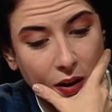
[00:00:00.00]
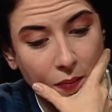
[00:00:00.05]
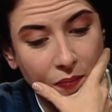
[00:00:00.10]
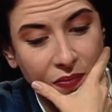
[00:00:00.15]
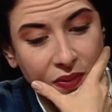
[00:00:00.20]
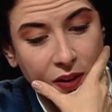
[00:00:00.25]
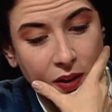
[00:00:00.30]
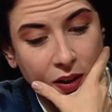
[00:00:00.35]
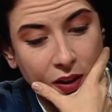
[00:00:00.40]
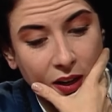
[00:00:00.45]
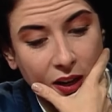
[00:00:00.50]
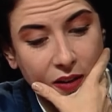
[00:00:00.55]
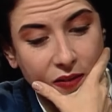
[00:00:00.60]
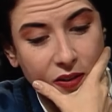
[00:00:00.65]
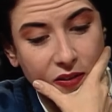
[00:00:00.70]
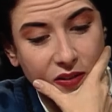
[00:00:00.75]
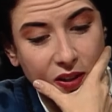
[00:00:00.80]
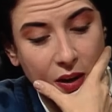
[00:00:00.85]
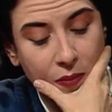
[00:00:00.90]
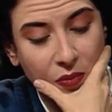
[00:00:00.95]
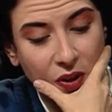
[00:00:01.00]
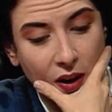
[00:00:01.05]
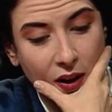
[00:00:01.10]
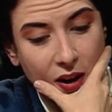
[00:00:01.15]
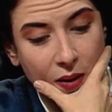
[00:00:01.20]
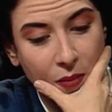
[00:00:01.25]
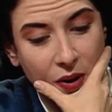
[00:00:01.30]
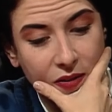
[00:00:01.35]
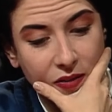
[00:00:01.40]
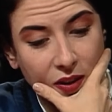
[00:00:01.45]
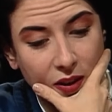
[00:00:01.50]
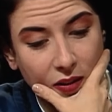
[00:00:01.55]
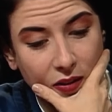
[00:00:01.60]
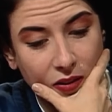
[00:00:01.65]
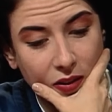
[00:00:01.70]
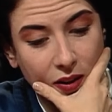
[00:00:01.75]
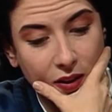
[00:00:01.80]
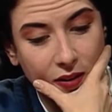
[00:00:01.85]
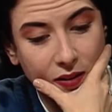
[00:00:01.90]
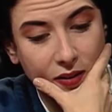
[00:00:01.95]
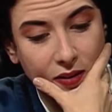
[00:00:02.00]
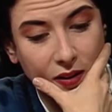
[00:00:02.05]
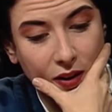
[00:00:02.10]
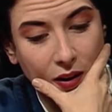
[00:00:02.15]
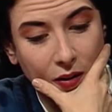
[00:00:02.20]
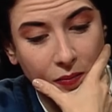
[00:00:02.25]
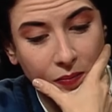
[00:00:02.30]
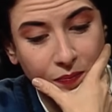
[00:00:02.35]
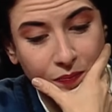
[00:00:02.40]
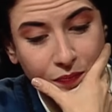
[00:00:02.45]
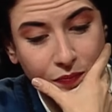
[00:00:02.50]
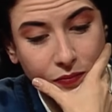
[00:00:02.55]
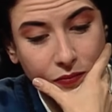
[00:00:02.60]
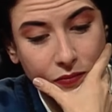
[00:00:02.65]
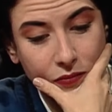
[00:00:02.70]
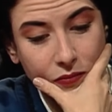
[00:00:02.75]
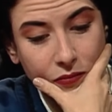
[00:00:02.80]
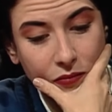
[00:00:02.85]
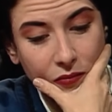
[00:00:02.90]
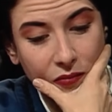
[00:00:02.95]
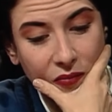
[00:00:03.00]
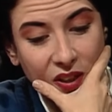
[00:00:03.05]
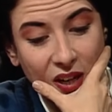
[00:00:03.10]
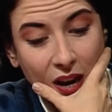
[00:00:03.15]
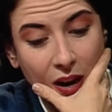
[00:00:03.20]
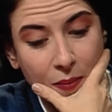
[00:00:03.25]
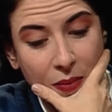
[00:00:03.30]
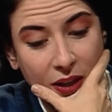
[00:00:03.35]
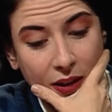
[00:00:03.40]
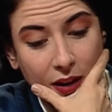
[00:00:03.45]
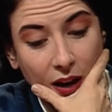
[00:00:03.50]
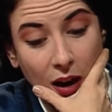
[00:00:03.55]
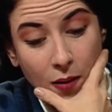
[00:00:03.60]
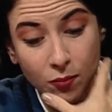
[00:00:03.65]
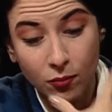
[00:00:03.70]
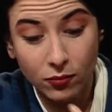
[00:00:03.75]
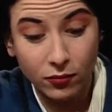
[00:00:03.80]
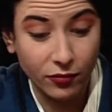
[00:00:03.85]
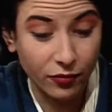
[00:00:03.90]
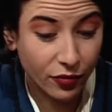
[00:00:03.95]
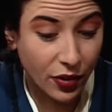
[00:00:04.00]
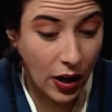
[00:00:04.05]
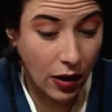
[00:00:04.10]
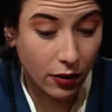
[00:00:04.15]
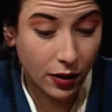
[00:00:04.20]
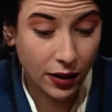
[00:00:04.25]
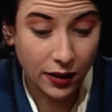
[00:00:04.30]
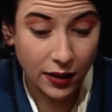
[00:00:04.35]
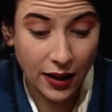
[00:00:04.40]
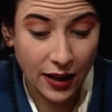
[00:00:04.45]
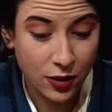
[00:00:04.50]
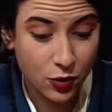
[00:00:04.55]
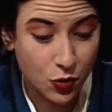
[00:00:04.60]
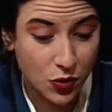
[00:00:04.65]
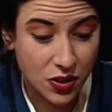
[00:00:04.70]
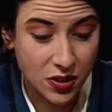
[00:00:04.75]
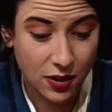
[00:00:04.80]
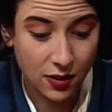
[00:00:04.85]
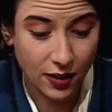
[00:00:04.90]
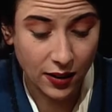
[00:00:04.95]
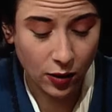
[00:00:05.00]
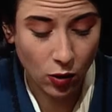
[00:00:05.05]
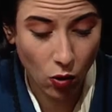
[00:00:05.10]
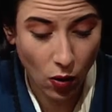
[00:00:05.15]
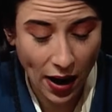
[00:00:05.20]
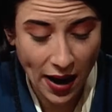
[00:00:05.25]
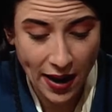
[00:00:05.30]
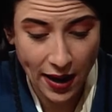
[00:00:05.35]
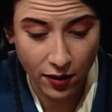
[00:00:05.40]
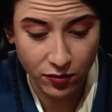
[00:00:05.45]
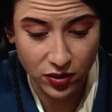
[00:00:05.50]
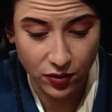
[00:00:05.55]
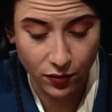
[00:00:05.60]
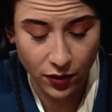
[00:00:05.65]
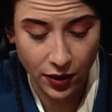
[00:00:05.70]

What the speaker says: at the same time, I think that, I'm very interested in craft.